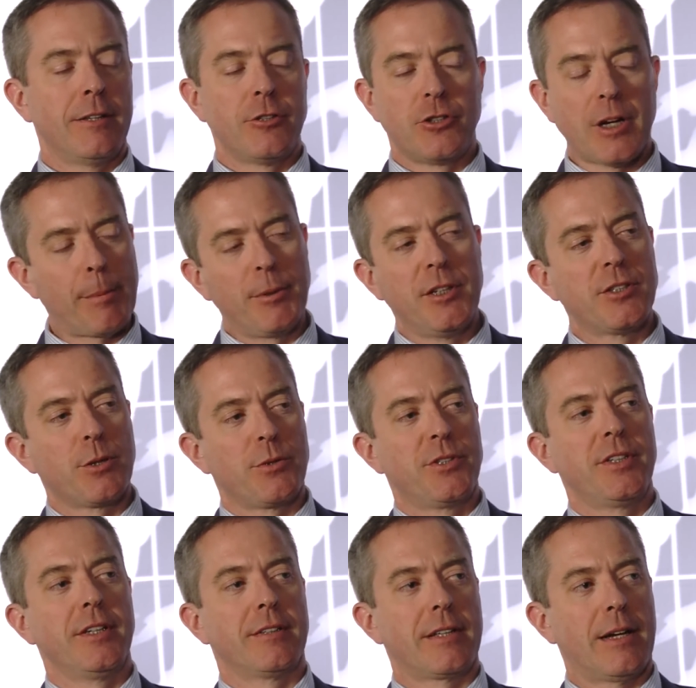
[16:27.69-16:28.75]
Japanese don't
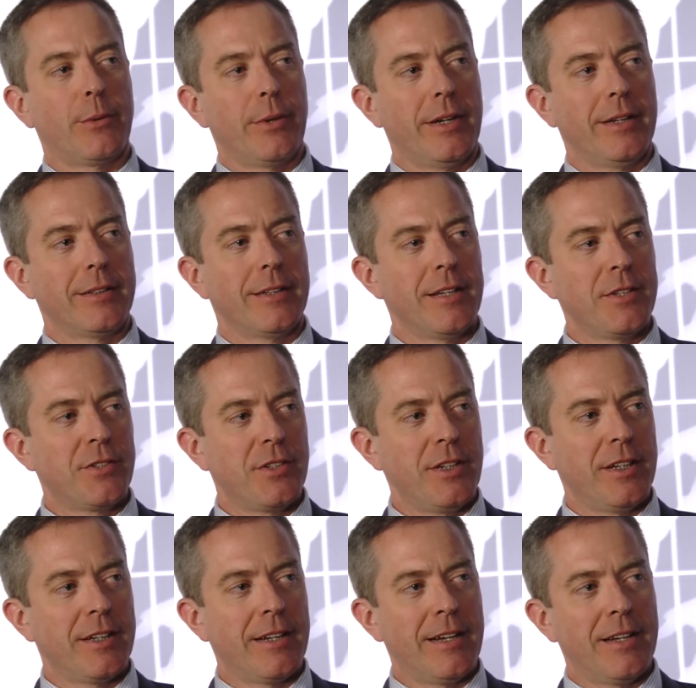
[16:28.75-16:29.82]
see it that way. They see
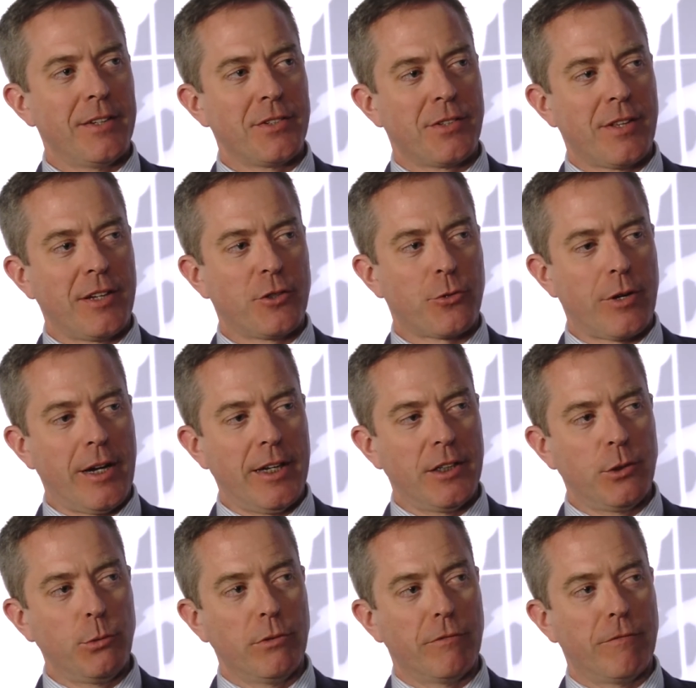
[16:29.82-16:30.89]
it as they tried
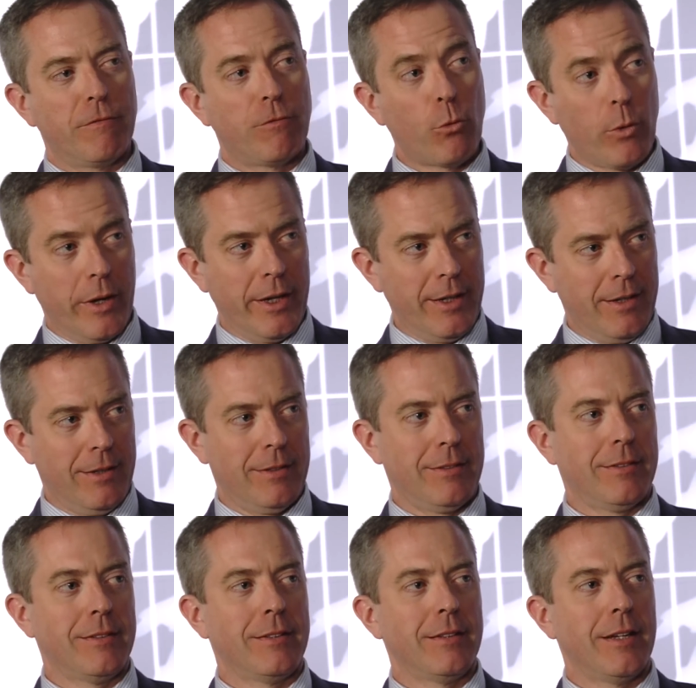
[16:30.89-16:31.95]
to avoid
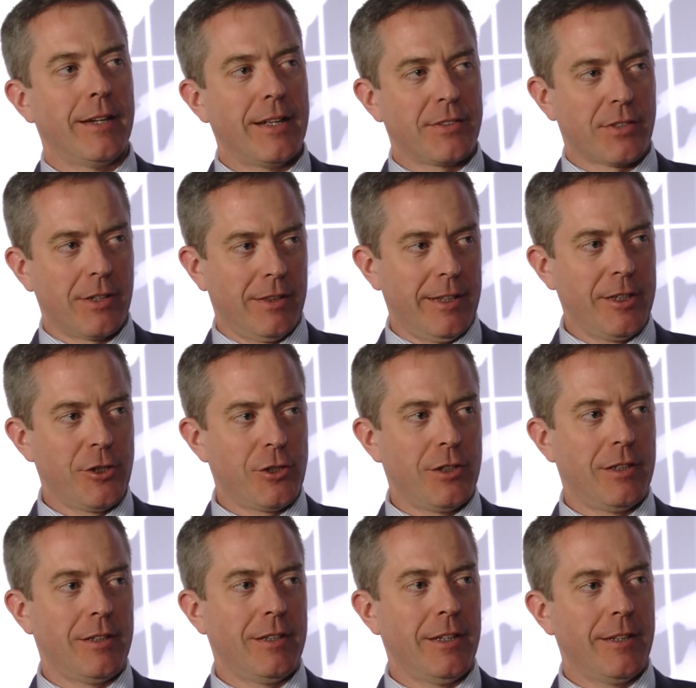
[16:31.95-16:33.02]
an
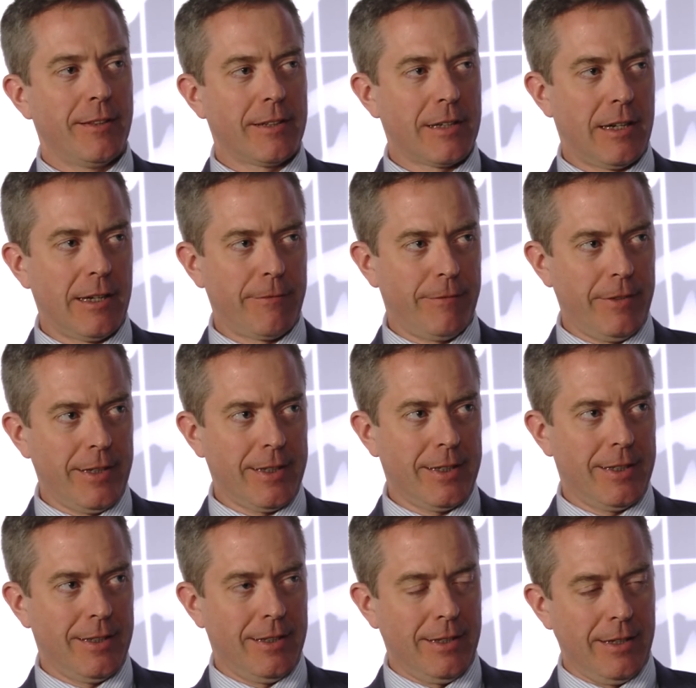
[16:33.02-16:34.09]
escalation in the
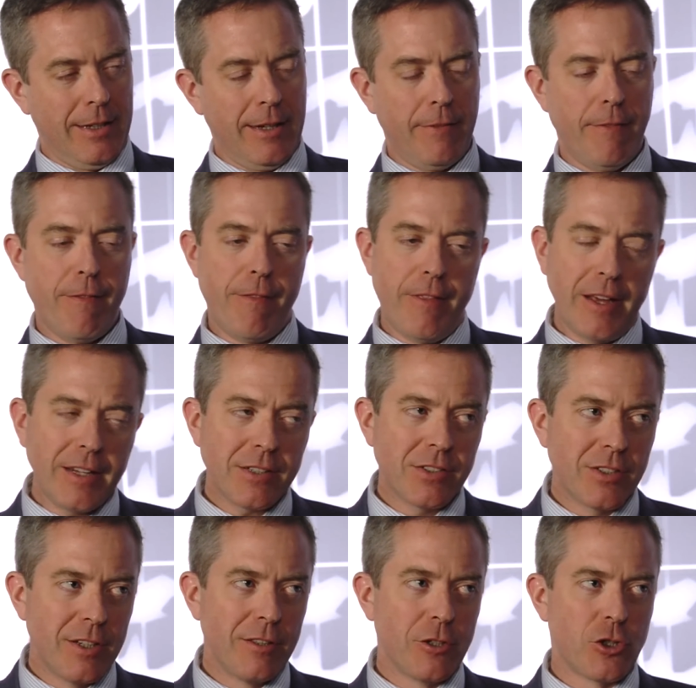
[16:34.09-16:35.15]
conflict. And they
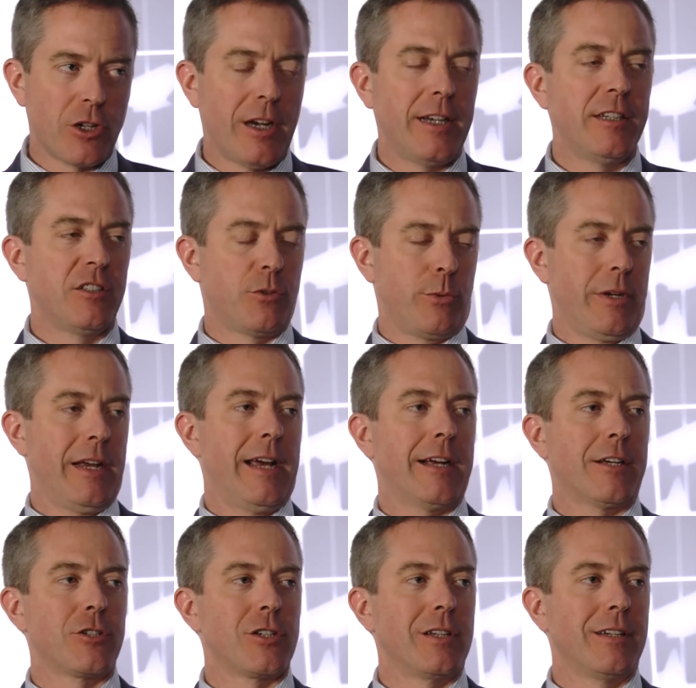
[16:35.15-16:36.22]
see the Chinese
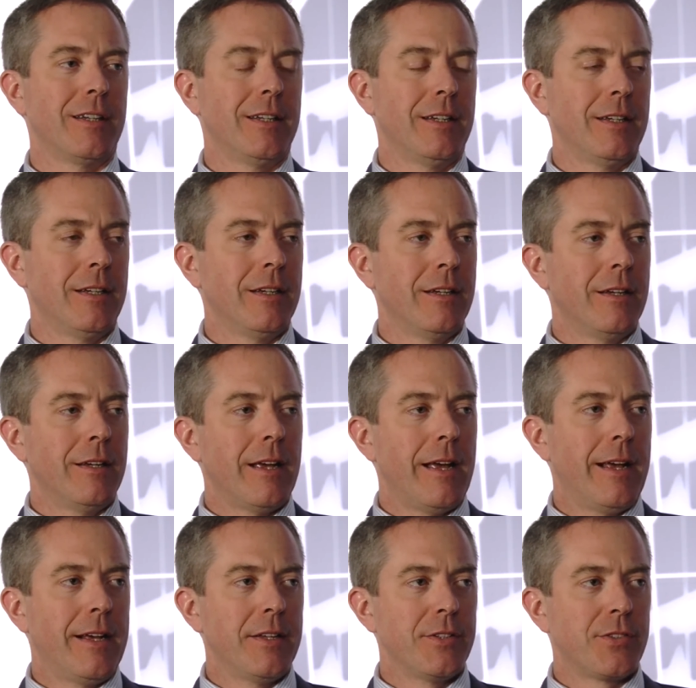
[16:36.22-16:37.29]
reaction
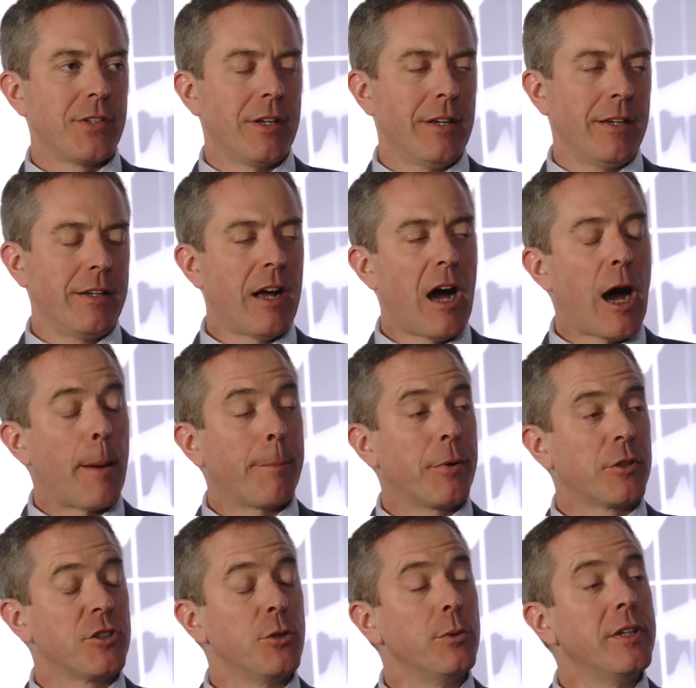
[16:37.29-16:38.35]
as an
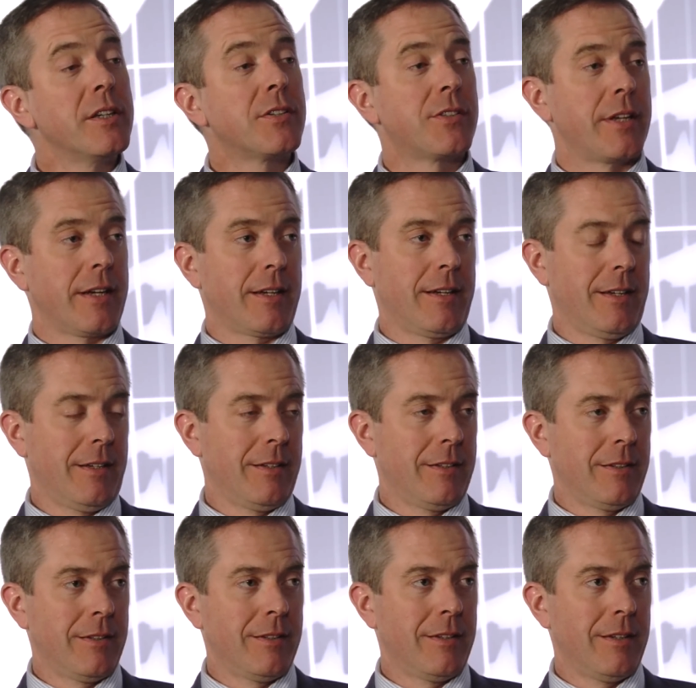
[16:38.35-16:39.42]
opportunistic
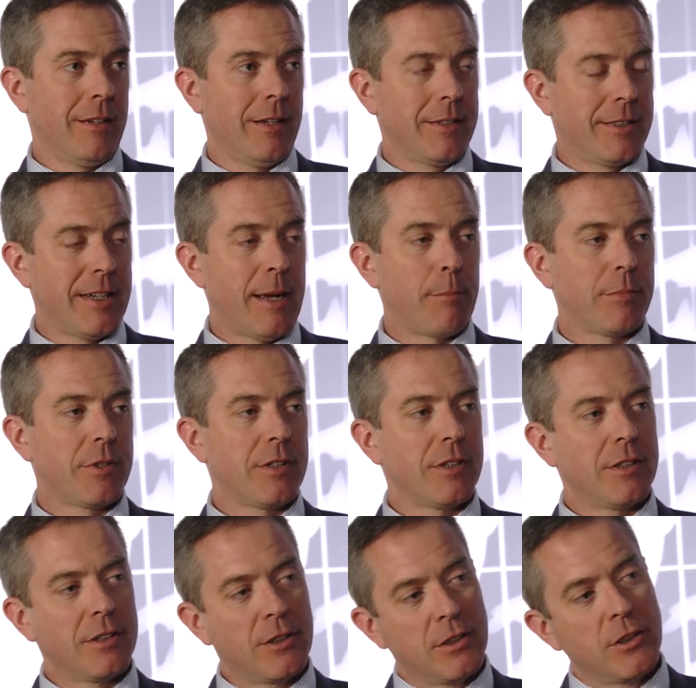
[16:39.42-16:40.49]
attempt
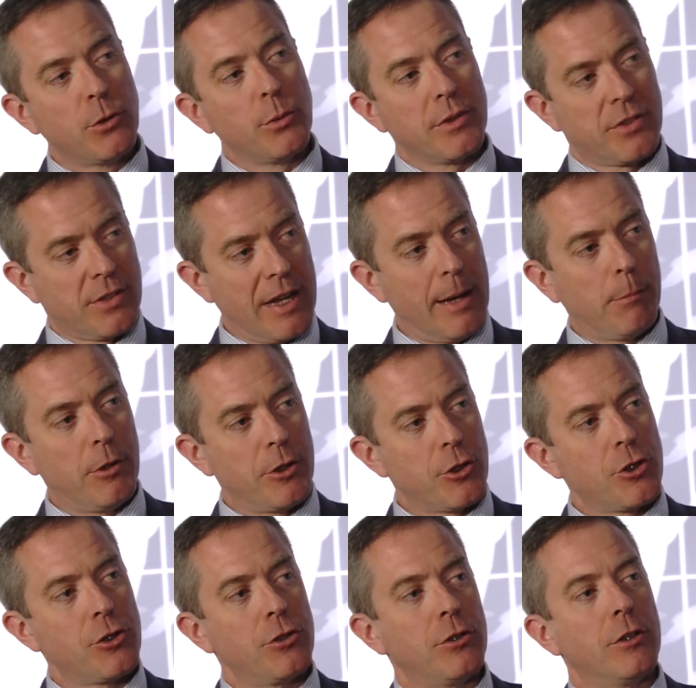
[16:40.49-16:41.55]
to establish